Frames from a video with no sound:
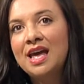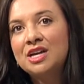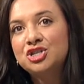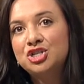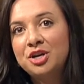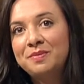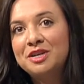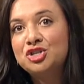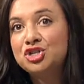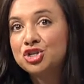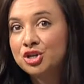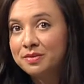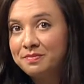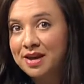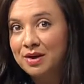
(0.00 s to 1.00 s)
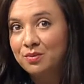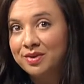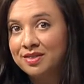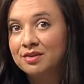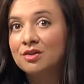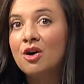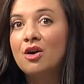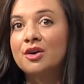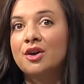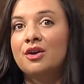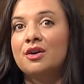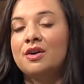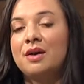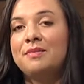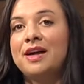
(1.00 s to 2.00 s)
Jimmy should meet with a
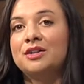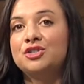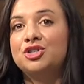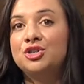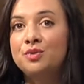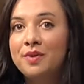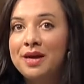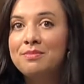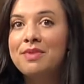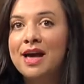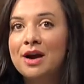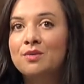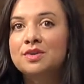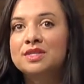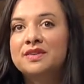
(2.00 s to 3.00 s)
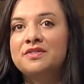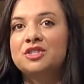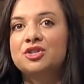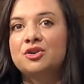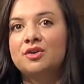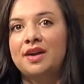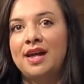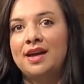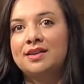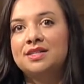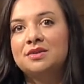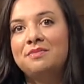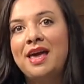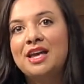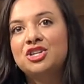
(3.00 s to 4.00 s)
lawyer about doing powers of attorney to
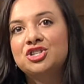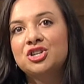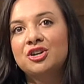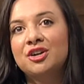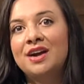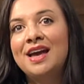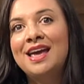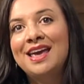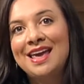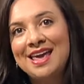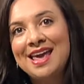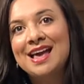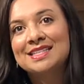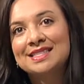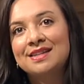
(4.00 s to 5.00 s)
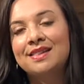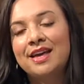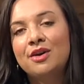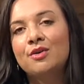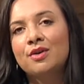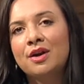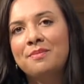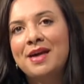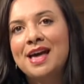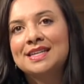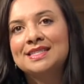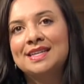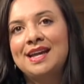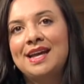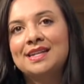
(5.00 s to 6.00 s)
make sure he has the legal
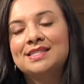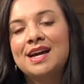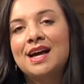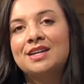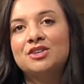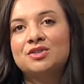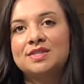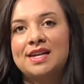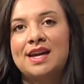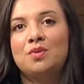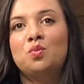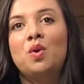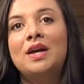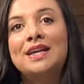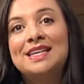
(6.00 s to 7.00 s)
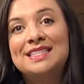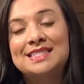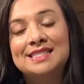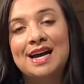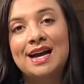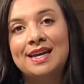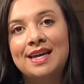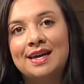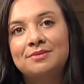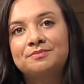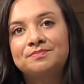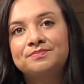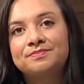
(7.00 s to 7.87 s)
capacity to understand what he's signing.